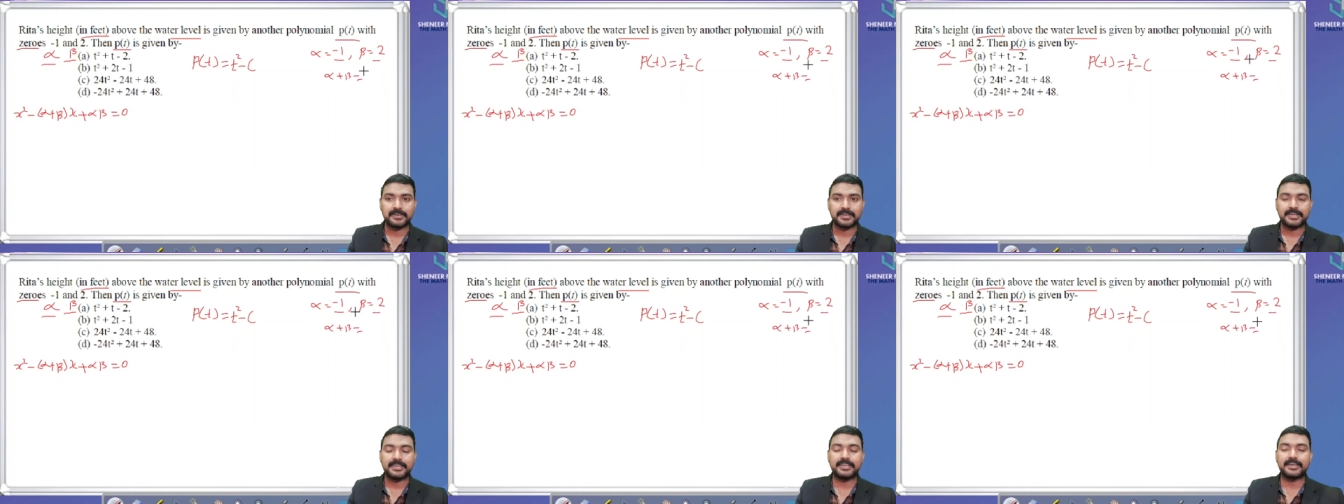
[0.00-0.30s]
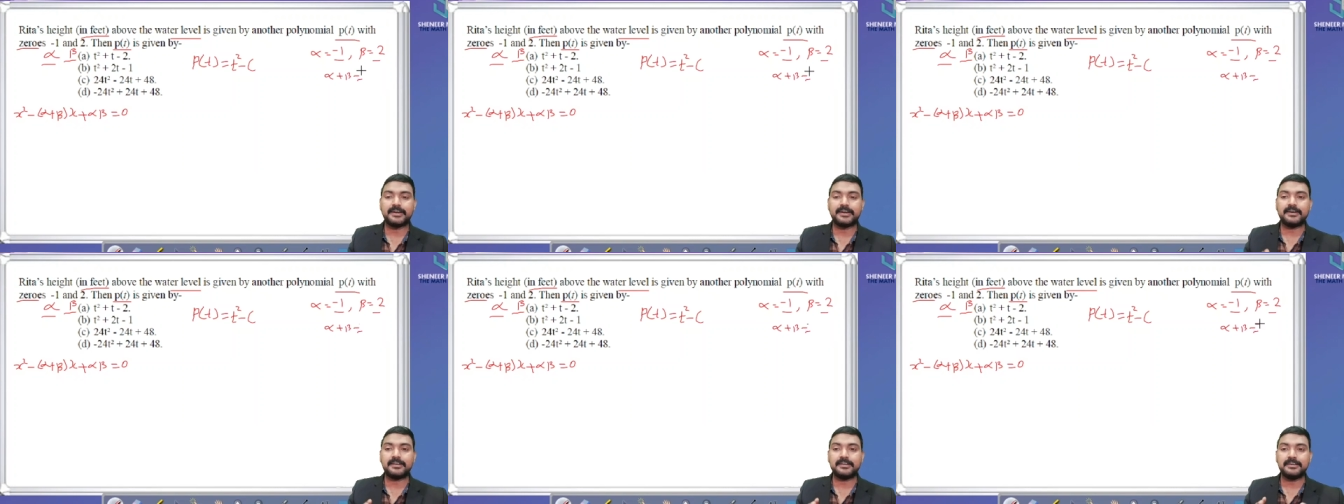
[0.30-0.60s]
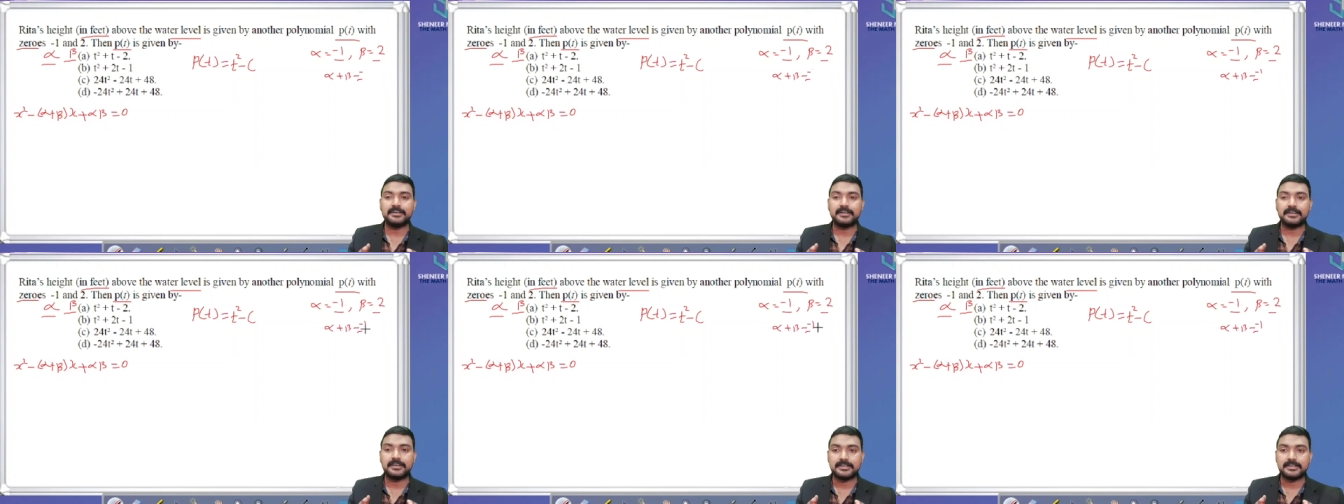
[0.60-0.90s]
Here
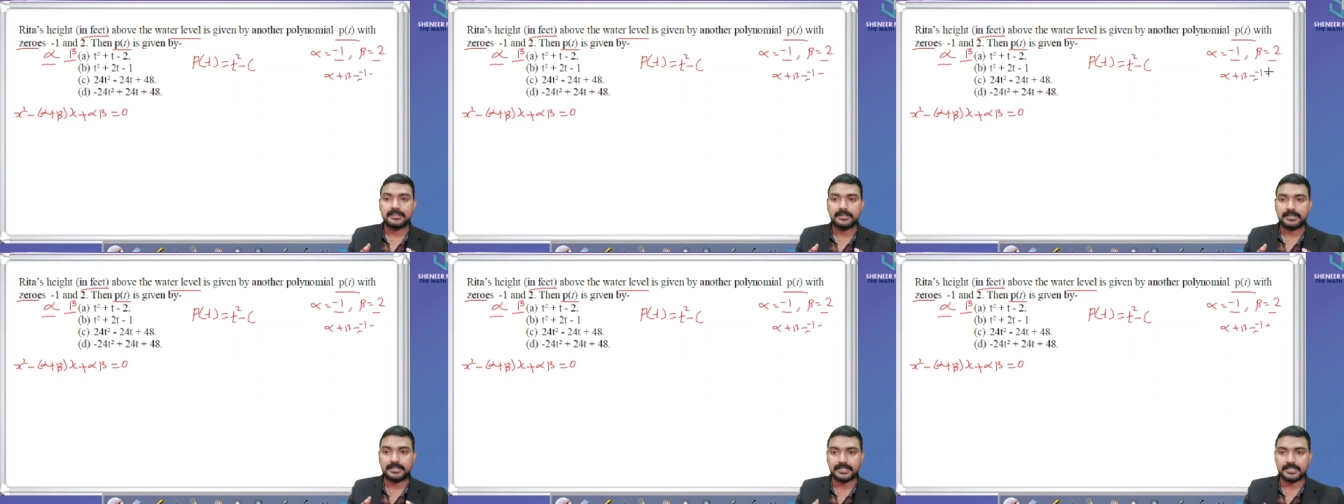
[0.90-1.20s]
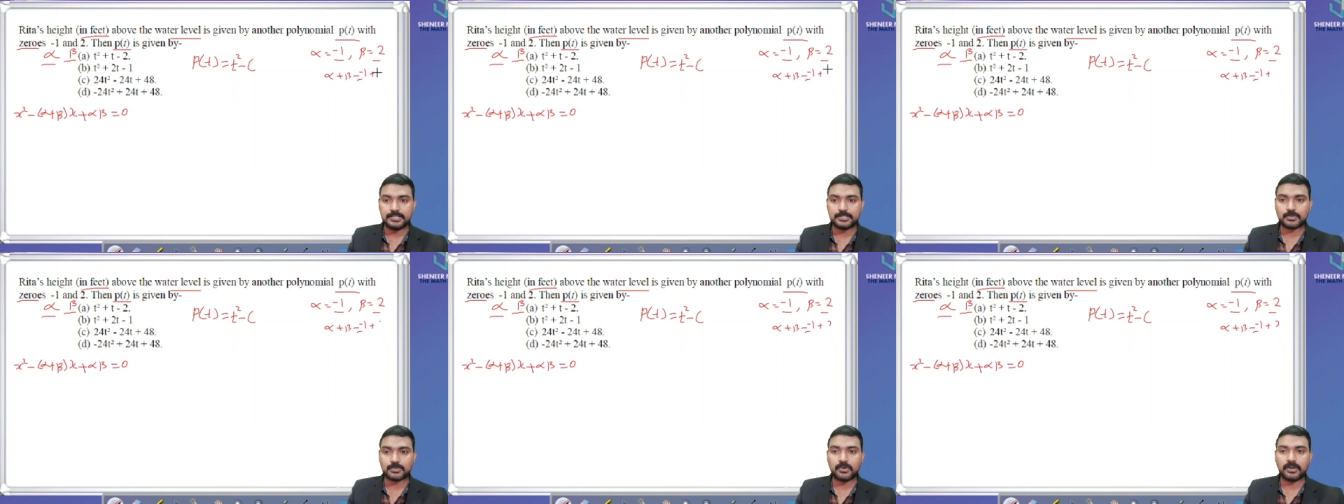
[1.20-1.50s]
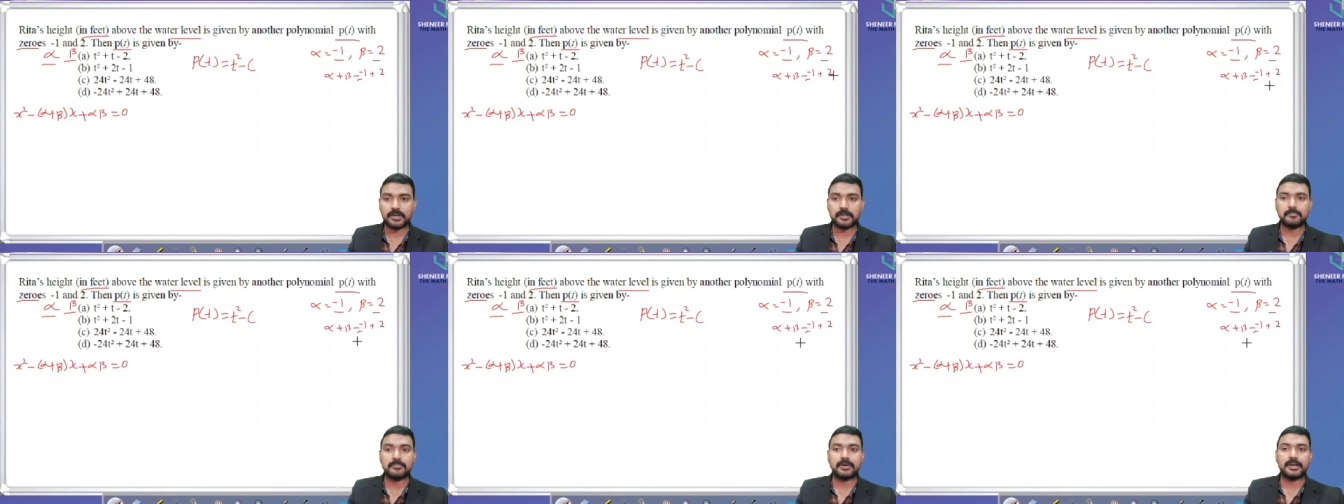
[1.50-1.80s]
t
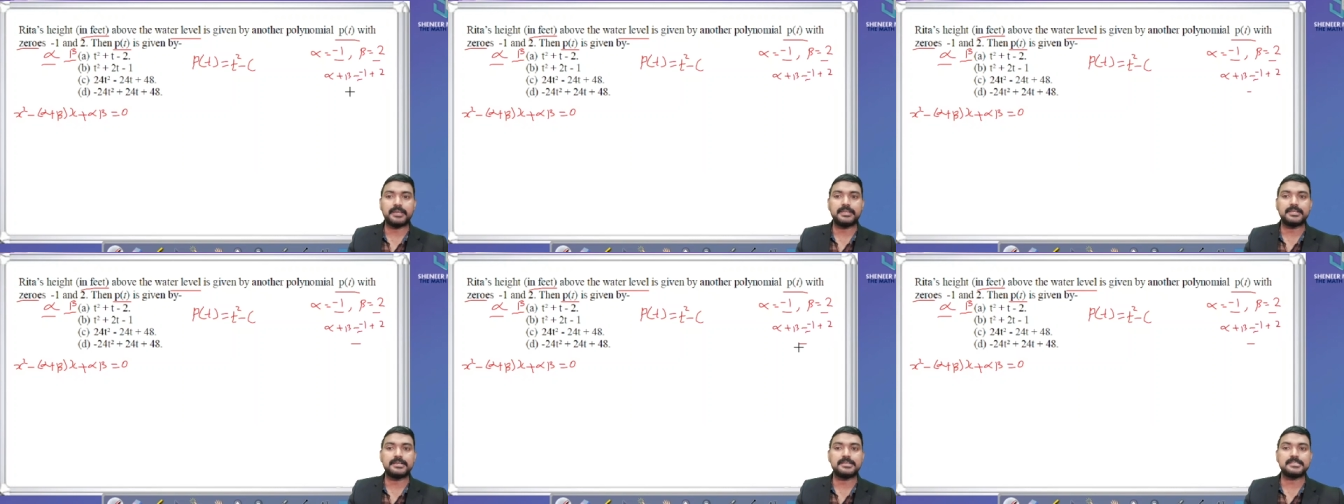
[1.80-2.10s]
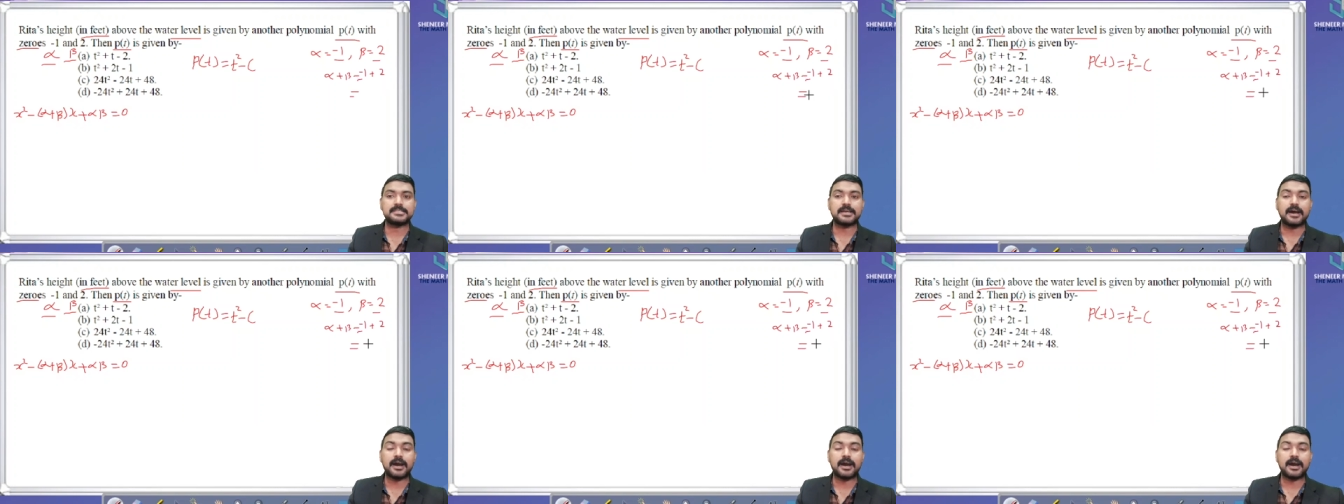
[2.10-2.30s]
square minus